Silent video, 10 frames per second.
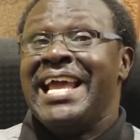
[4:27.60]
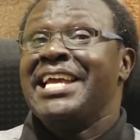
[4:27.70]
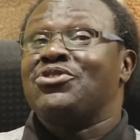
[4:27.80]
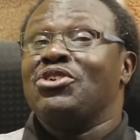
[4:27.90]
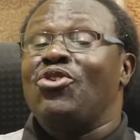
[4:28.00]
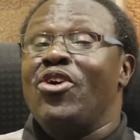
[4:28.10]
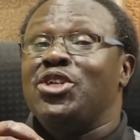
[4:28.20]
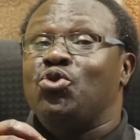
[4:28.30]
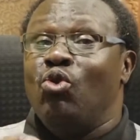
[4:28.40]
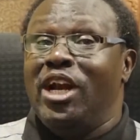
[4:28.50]
He's not
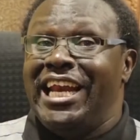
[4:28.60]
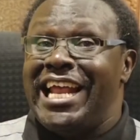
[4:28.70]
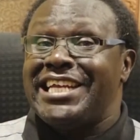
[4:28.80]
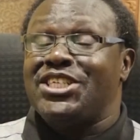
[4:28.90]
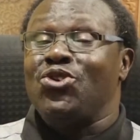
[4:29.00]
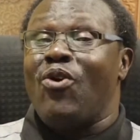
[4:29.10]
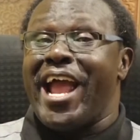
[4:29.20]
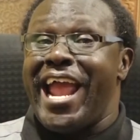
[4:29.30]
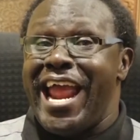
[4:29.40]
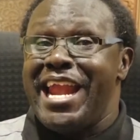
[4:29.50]
going to let
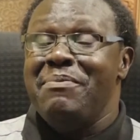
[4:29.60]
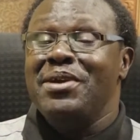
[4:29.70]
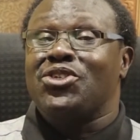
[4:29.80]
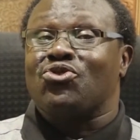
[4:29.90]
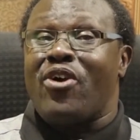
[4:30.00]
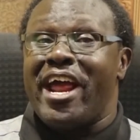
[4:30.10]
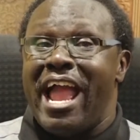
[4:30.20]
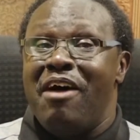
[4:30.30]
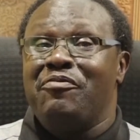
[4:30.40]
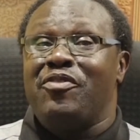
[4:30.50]
your enemies
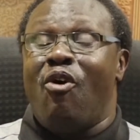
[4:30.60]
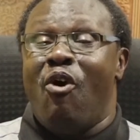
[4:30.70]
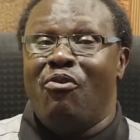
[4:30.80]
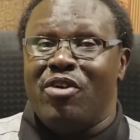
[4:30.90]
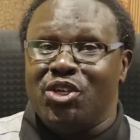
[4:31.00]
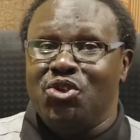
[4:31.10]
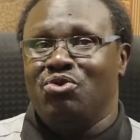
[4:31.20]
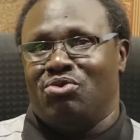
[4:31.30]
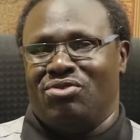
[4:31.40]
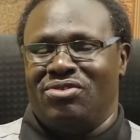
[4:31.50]
triumph over
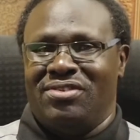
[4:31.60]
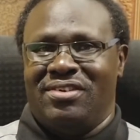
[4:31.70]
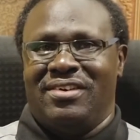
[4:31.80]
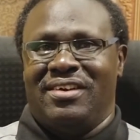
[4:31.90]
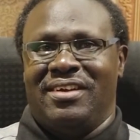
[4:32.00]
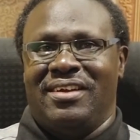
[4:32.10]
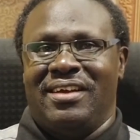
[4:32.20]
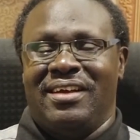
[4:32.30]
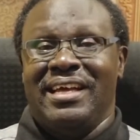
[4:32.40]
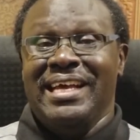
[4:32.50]
you.
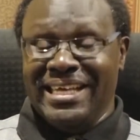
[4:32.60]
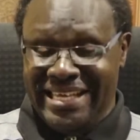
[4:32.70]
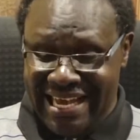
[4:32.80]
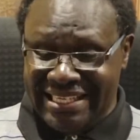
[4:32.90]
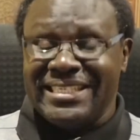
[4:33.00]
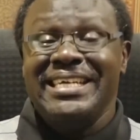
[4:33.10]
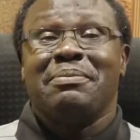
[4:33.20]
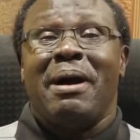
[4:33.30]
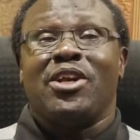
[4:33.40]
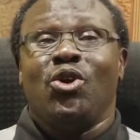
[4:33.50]
Yes,
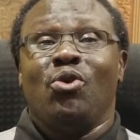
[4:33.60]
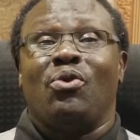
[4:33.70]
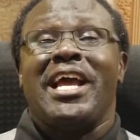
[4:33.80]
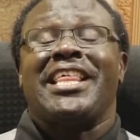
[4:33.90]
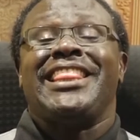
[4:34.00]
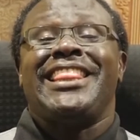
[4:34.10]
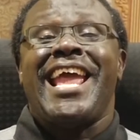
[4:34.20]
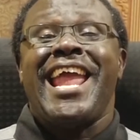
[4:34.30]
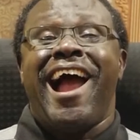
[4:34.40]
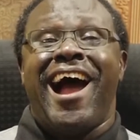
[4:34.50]
it might look like
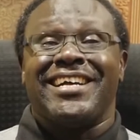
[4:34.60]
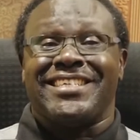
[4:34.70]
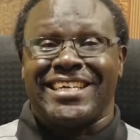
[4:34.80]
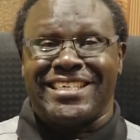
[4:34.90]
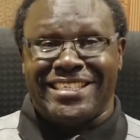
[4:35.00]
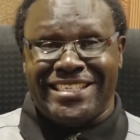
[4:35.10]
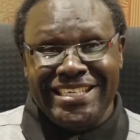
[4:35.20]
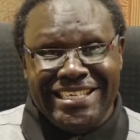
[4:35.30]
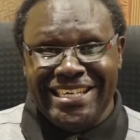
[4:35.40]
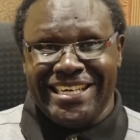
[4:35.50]
they are
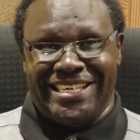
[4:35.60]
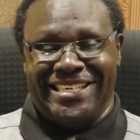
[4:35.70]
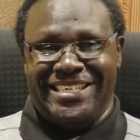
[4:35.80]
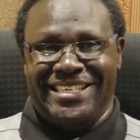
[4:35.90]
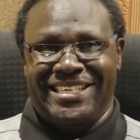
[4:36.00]
succeeding.